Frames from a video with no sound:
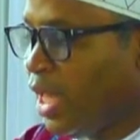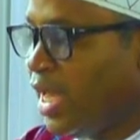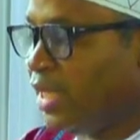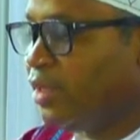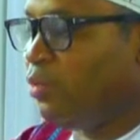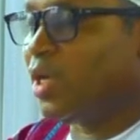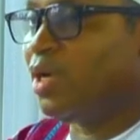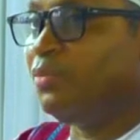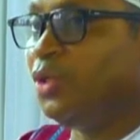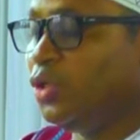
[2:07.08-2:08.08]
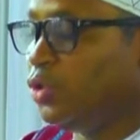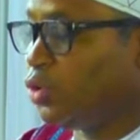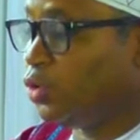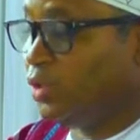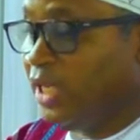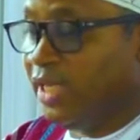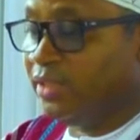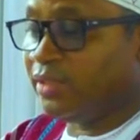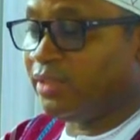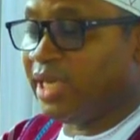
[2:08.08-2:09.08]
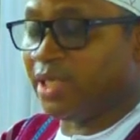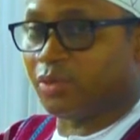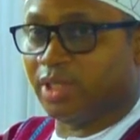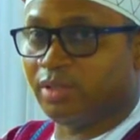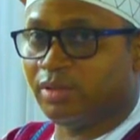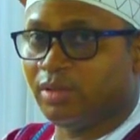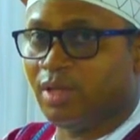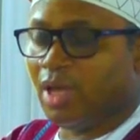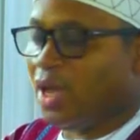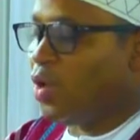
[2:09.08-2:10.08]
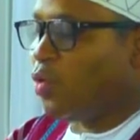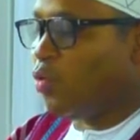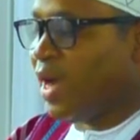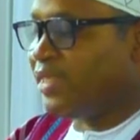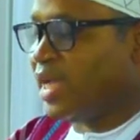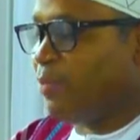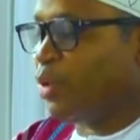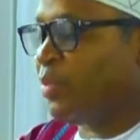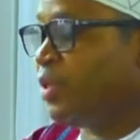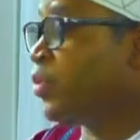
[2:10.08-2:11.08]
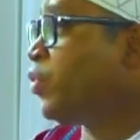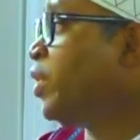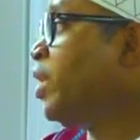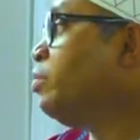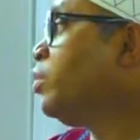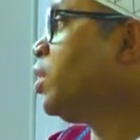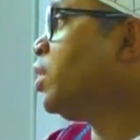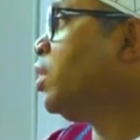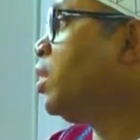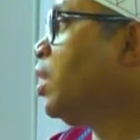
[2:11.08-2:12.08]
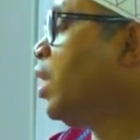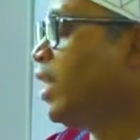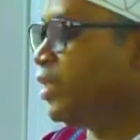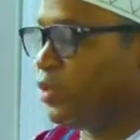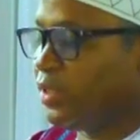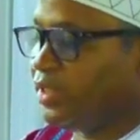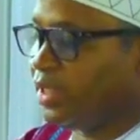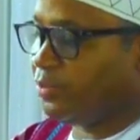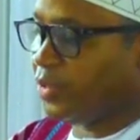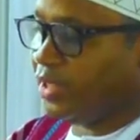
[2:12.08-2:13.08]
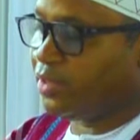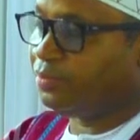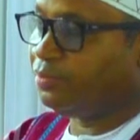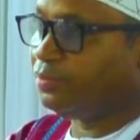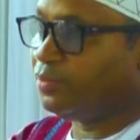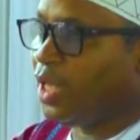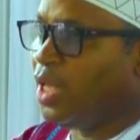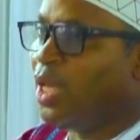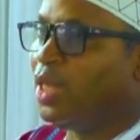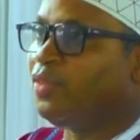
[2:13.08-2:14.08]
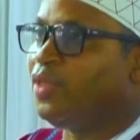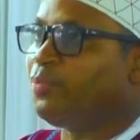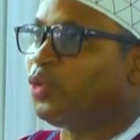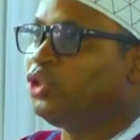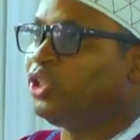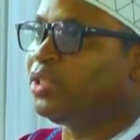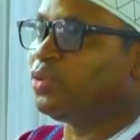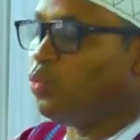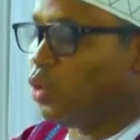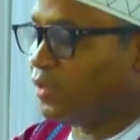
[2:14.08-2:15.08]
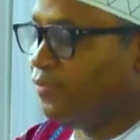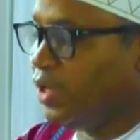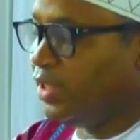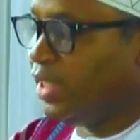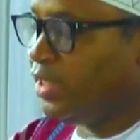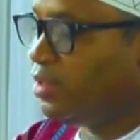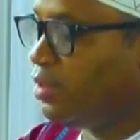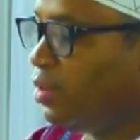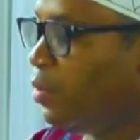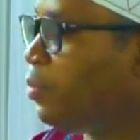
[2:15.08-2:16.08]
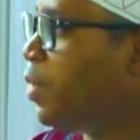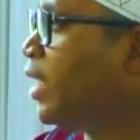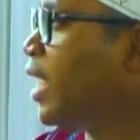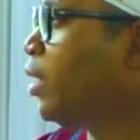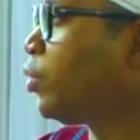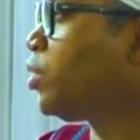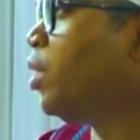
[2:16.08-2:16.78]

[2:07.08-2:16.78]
heartily welcome you to today's gathering. Quite a popular theme, let us celebrate. The project was funded by the Handles